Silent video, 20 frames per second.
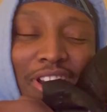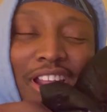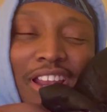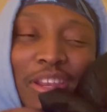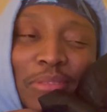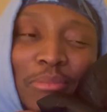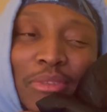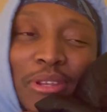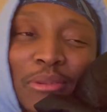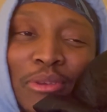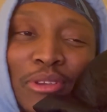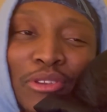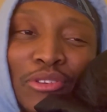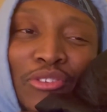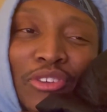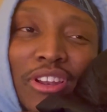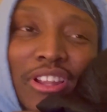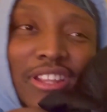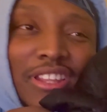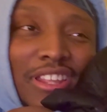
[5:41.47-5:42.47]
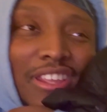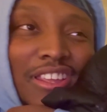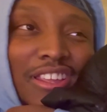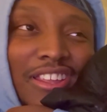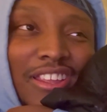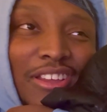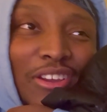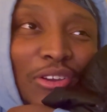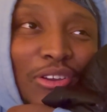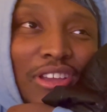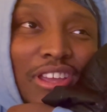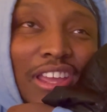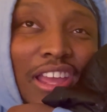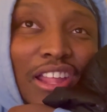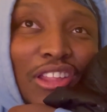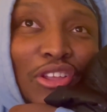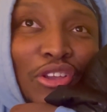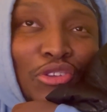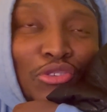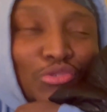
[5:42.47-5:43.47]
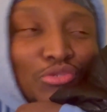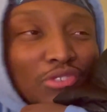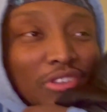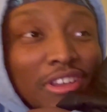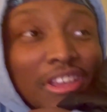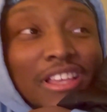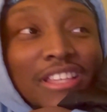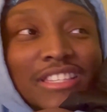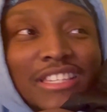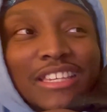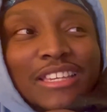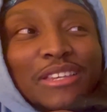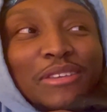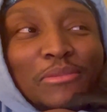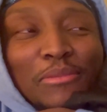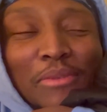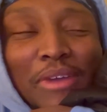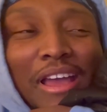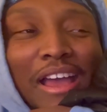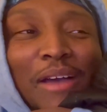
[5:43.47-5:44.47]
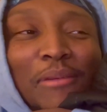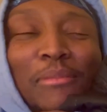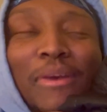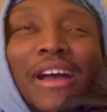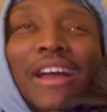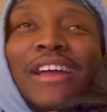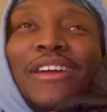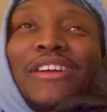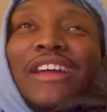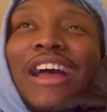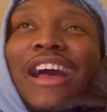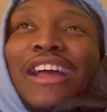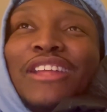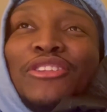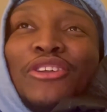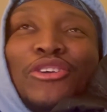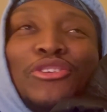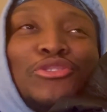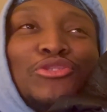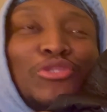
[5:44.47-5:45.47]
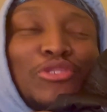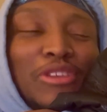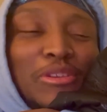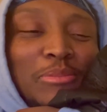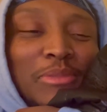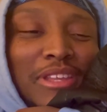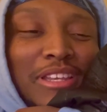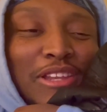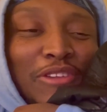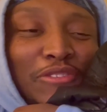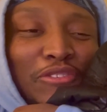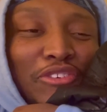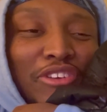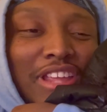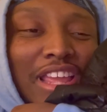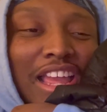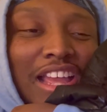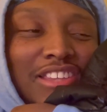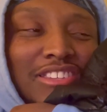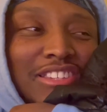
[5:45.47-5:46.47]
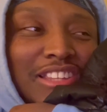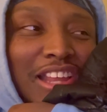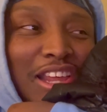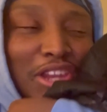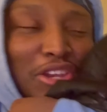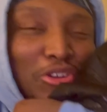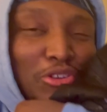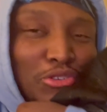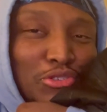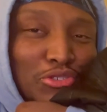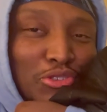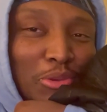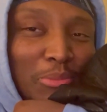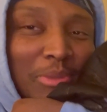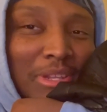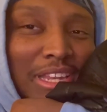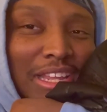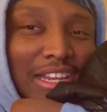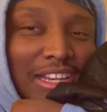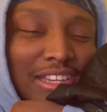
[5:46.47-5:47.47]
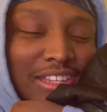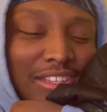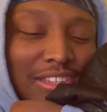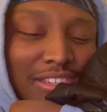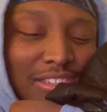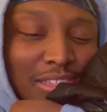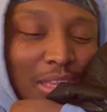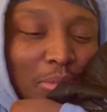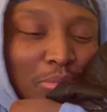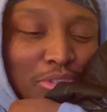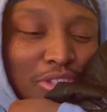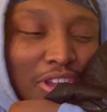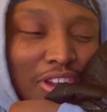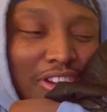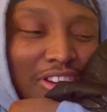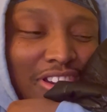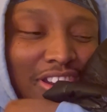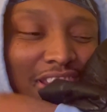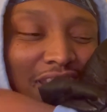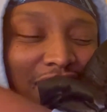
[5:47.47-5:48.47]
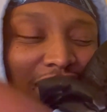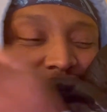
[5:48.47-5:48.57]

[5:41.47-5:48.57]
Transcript: I didn't mean to make you cry like that. Okay. I thought you was see my. I thought you was gonna give me a different reaction. I didn't know you was gonna be like this. I'm sorry.